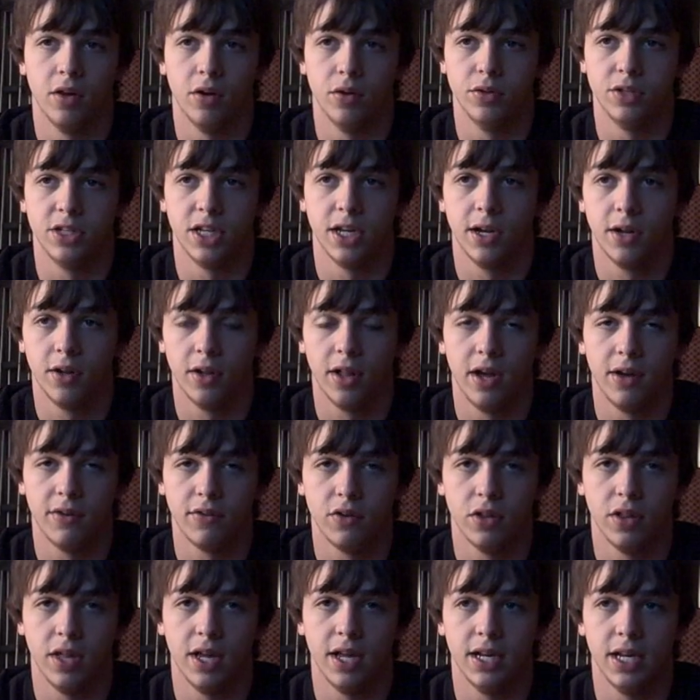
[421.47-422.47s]
to the hotel
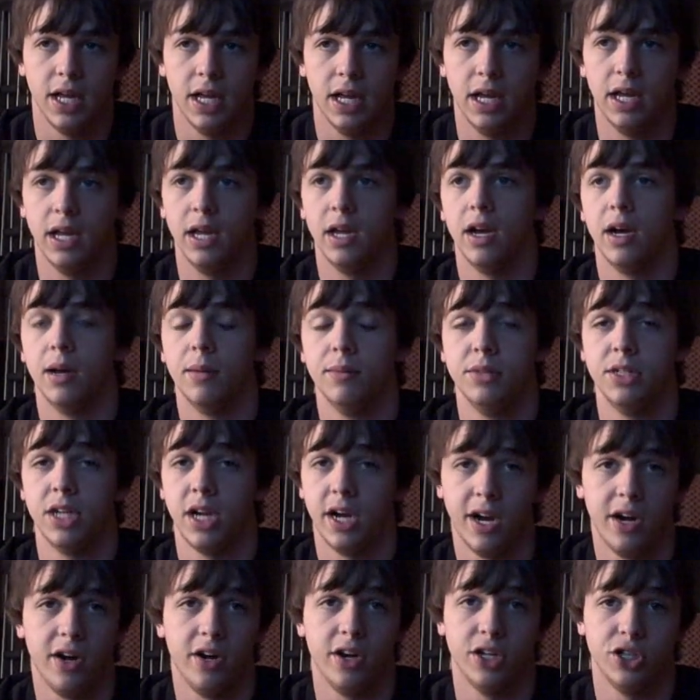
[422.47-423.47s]
after that day, I'm
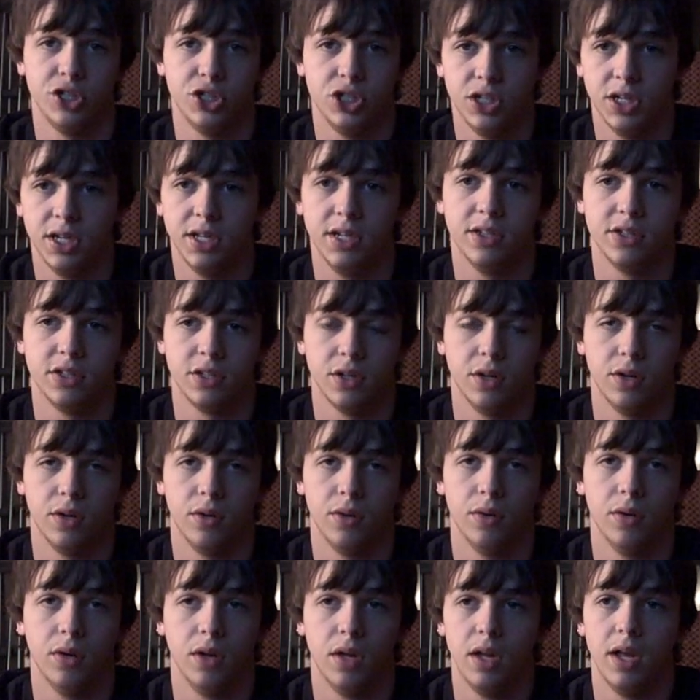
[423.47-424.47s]
tired as shit,
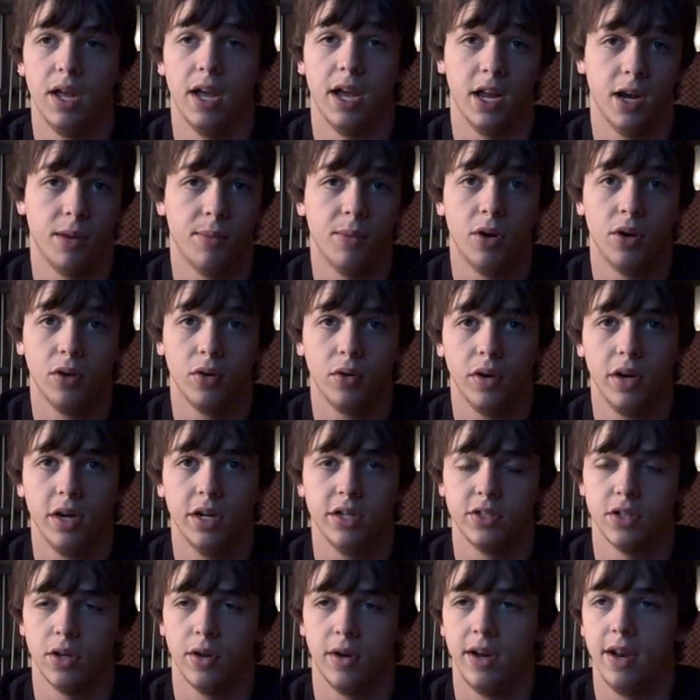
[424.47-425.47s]
so, and I'm
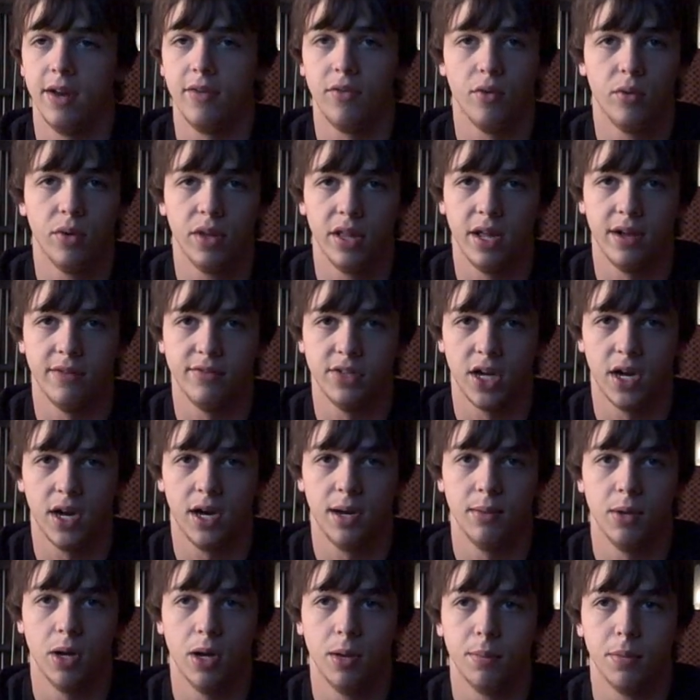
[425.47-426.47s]
hungry, so I never really have
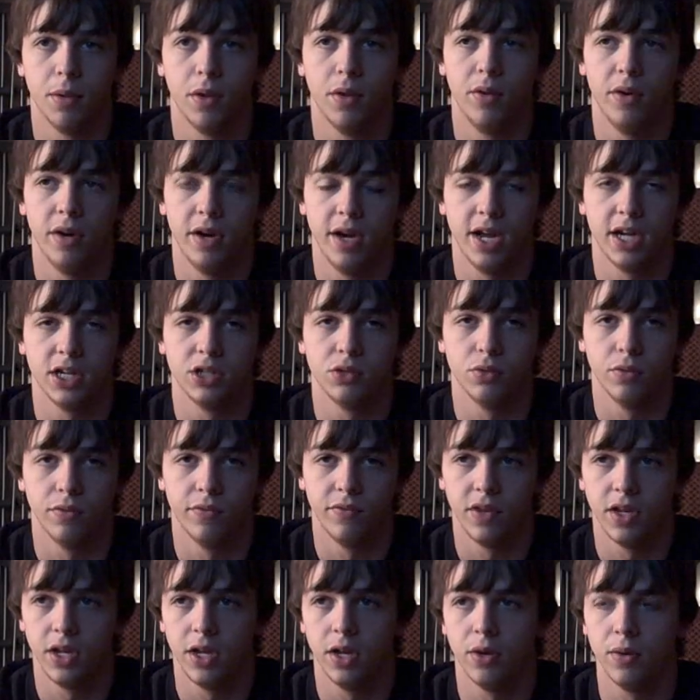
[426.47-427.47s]
time to upload an actual
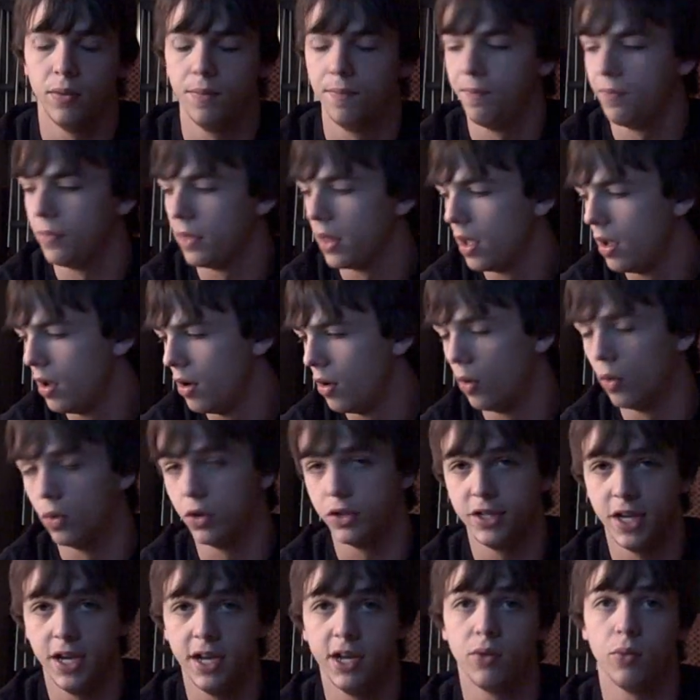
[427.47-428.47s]
video
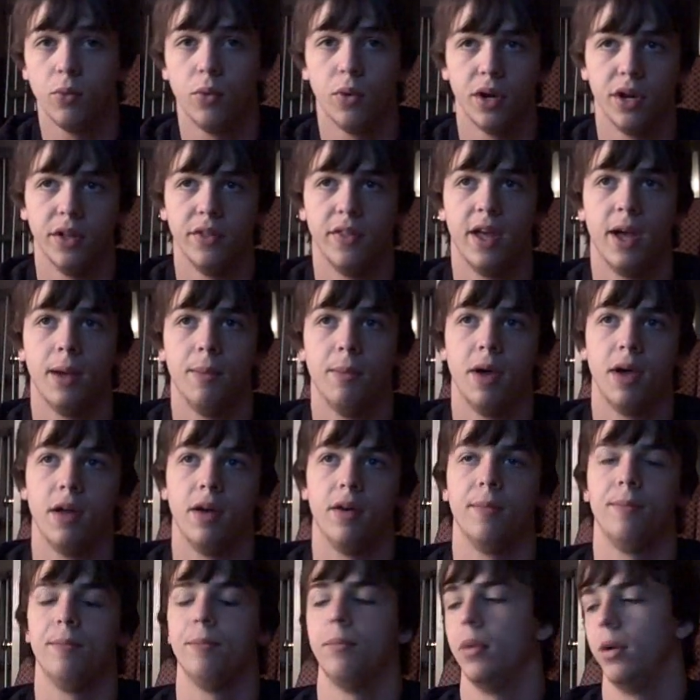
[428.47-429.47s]
or take one in that
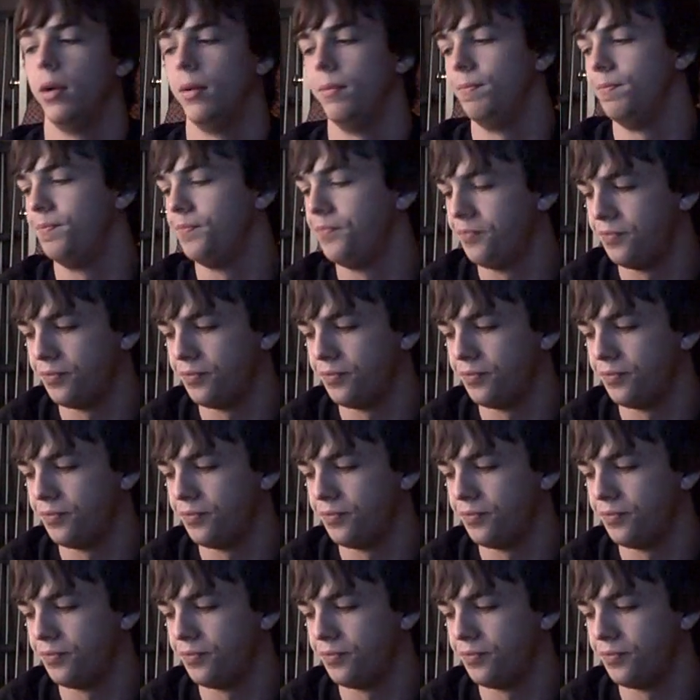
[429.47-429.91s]
matter. But